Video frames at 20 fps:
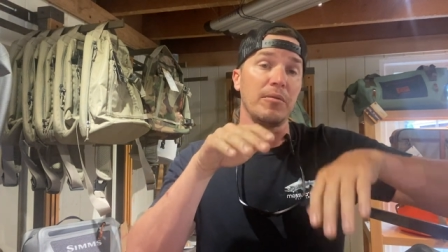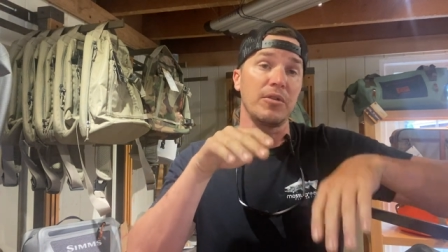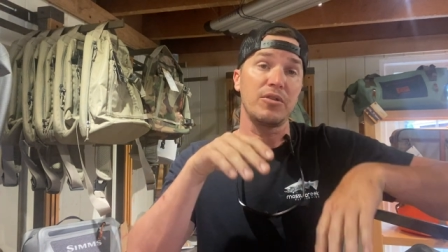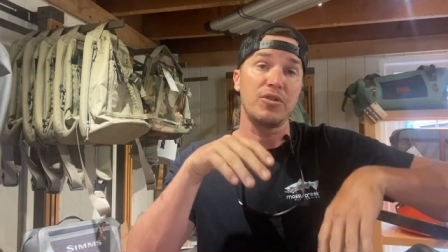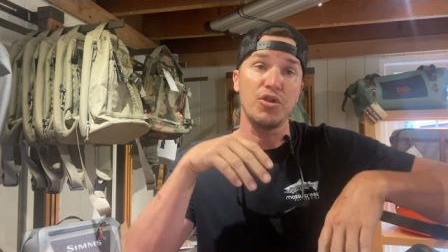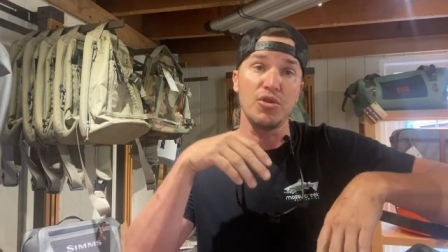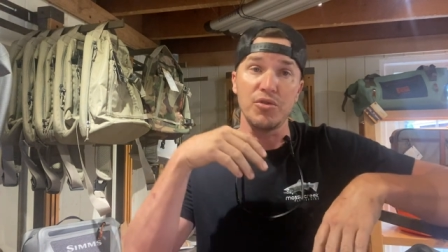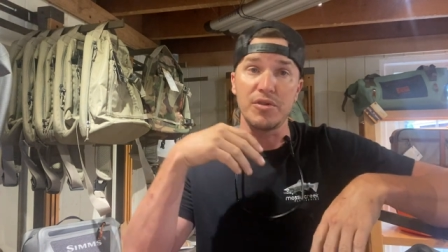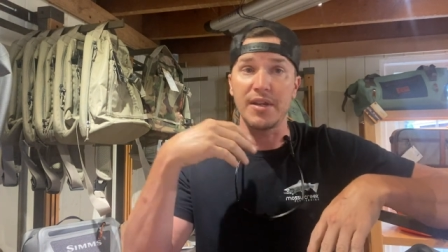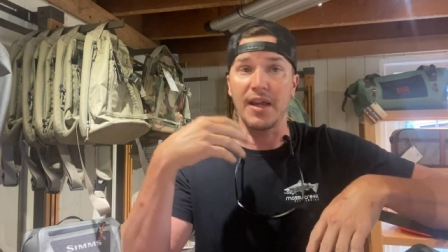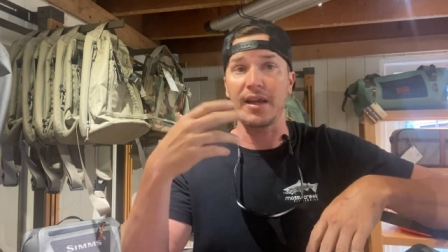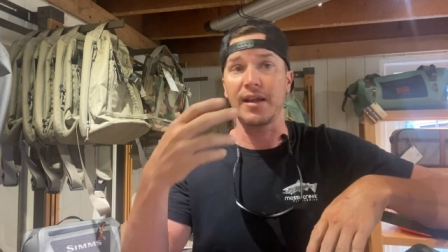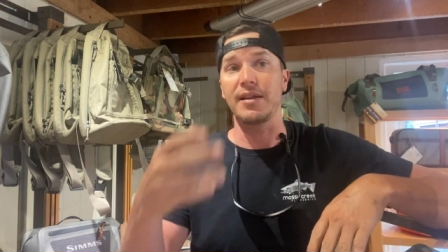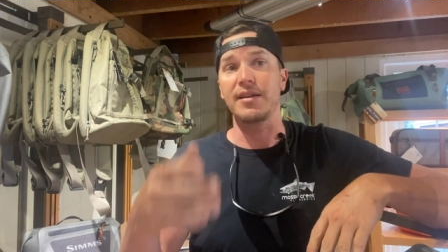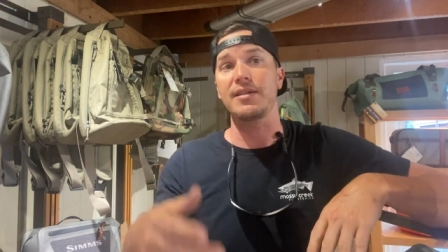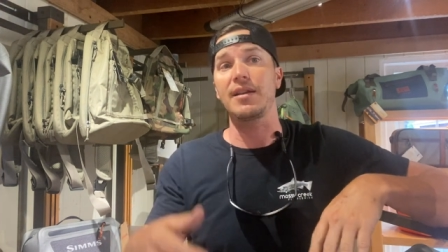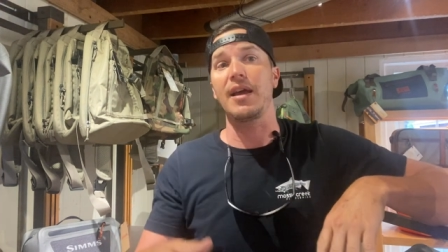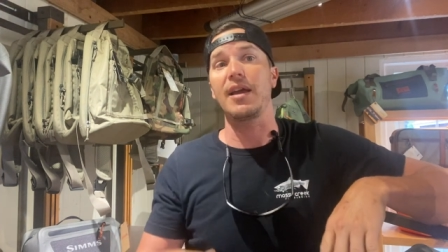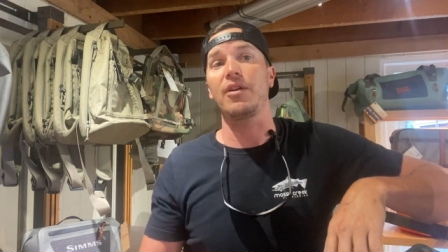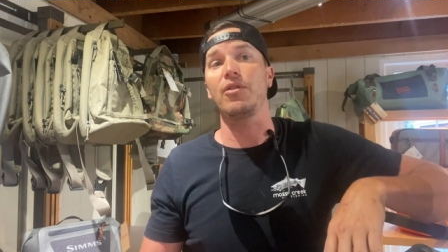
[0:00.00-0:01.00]
a two second
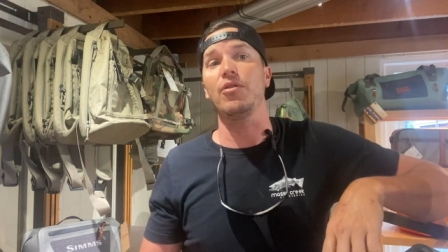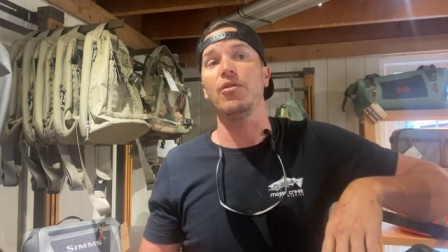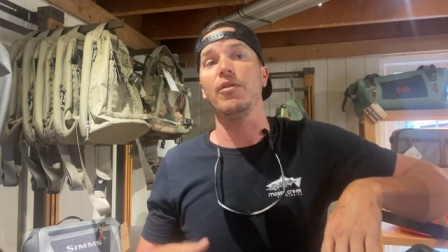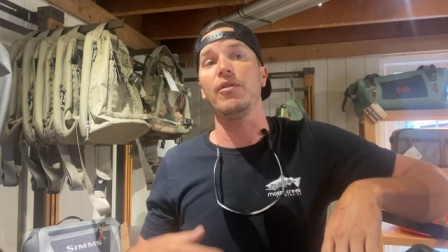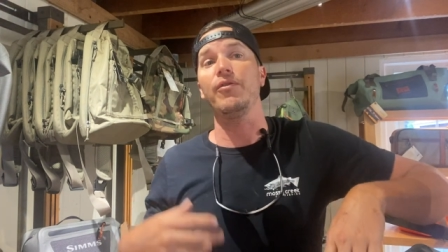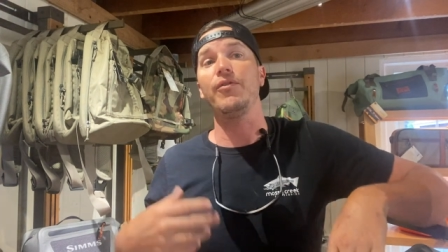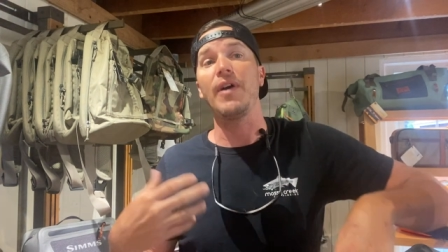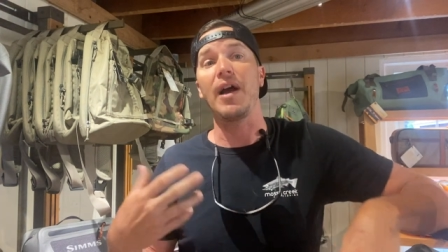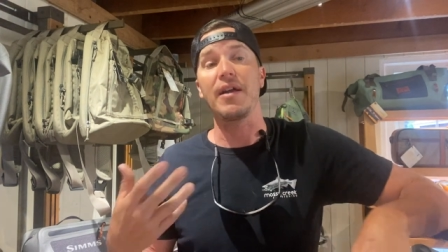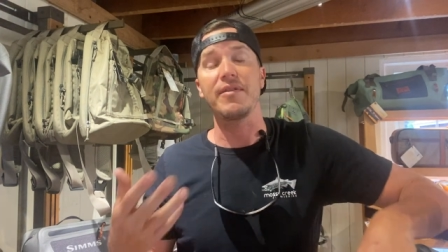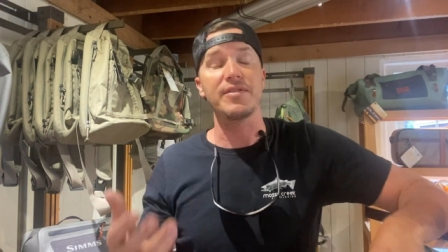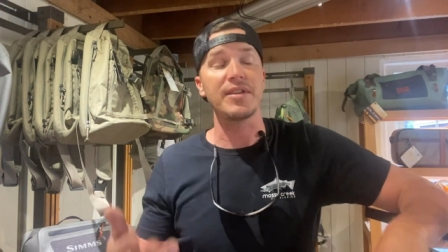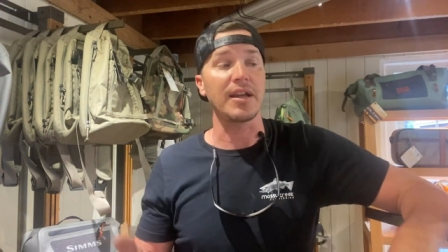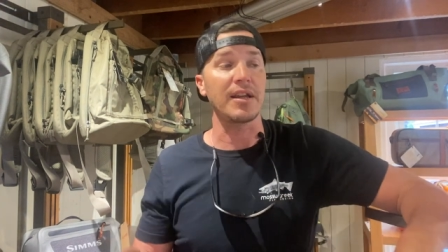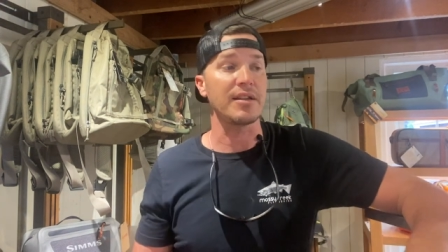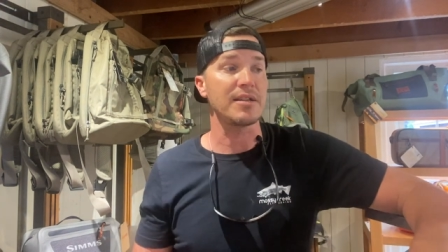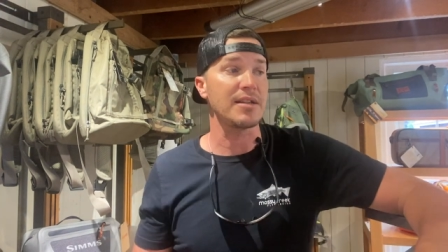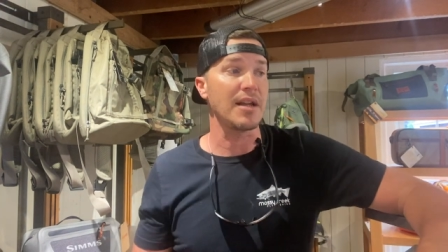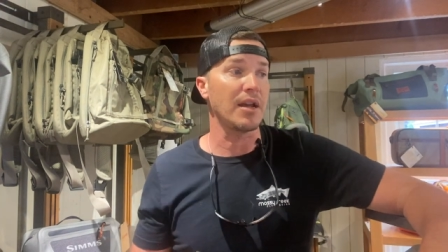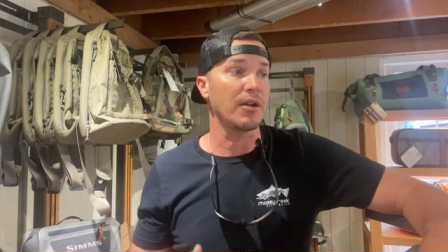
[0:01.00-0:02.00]
cycle, a five
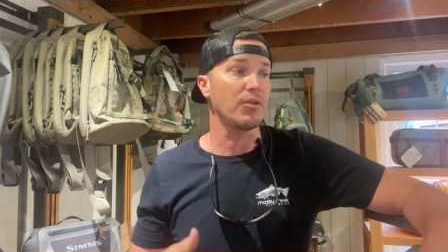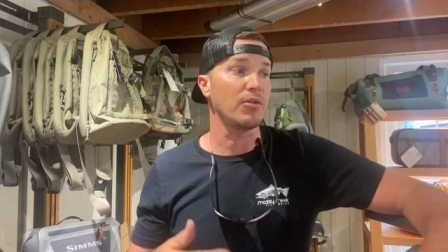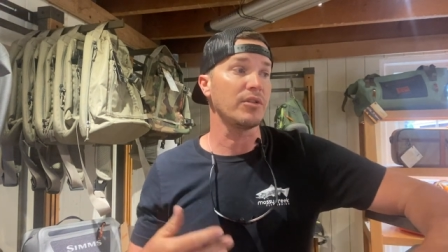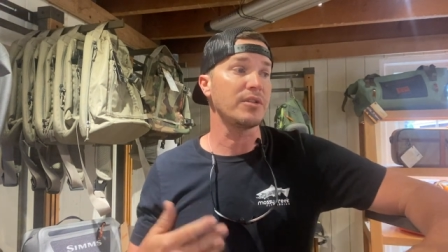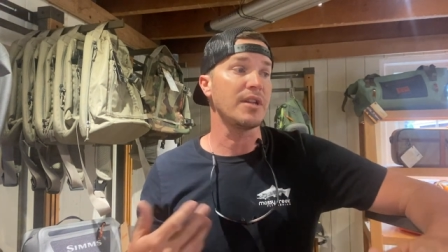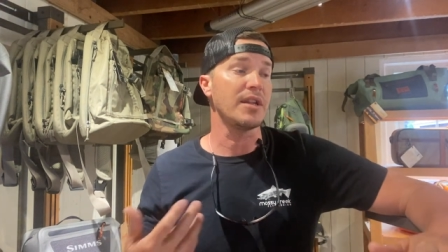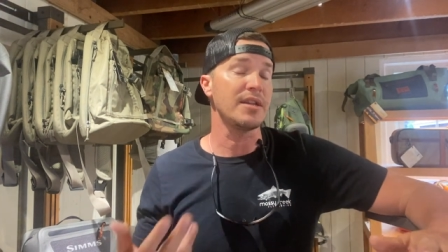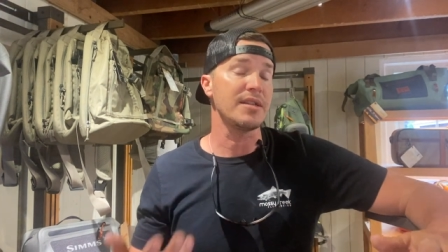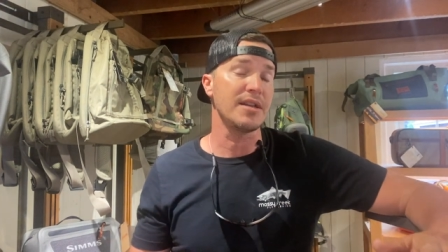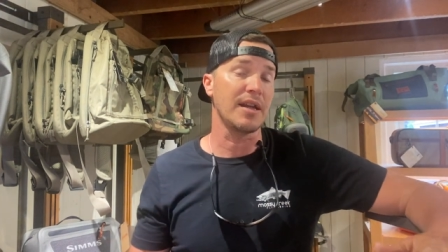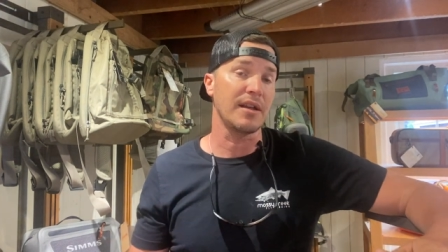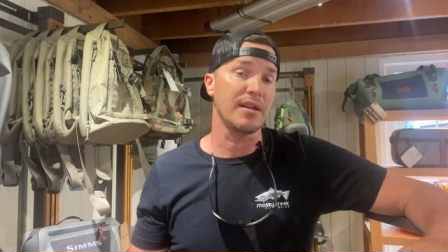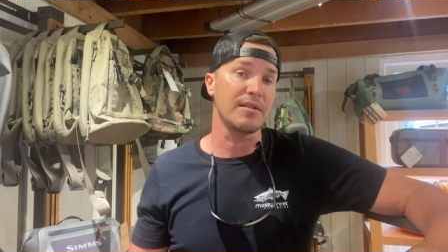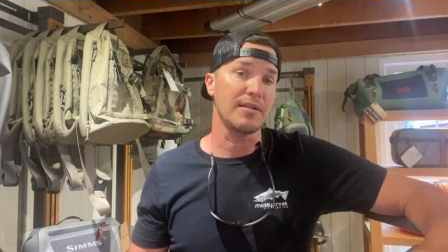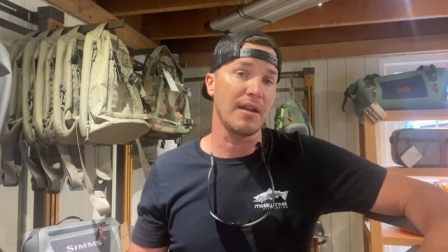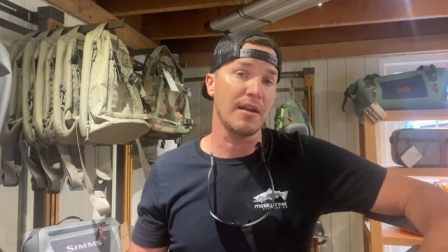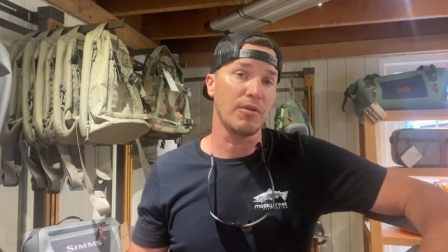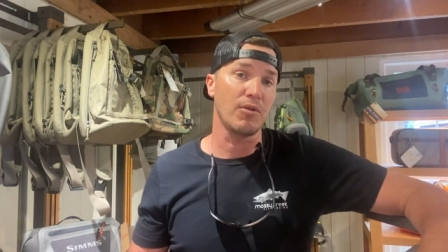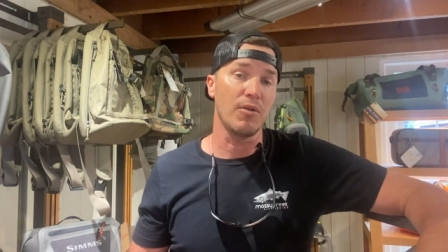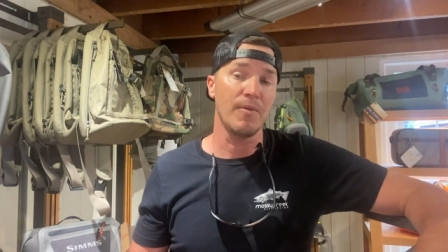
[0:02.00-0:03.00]
second cycle, a 10 second
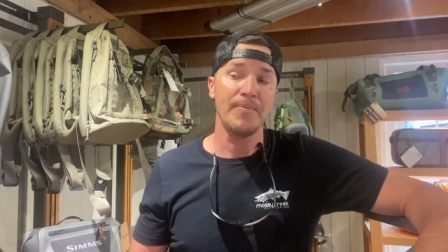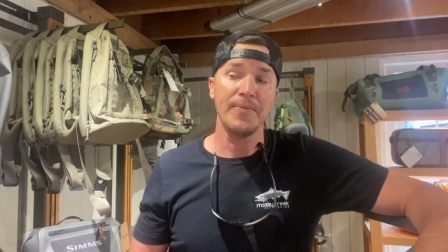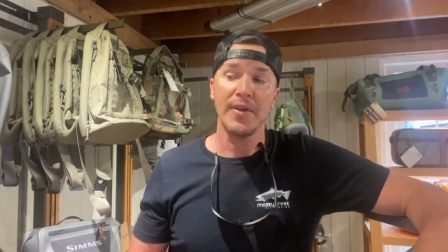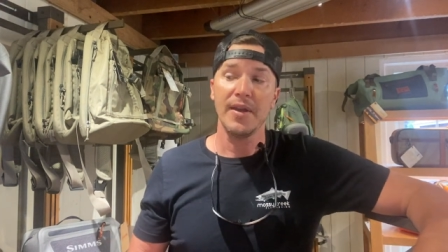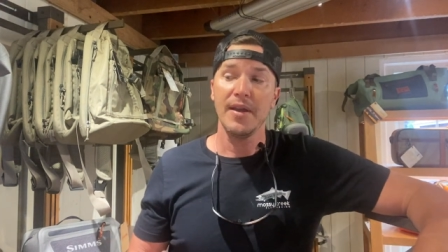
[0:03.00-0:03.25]
cycle.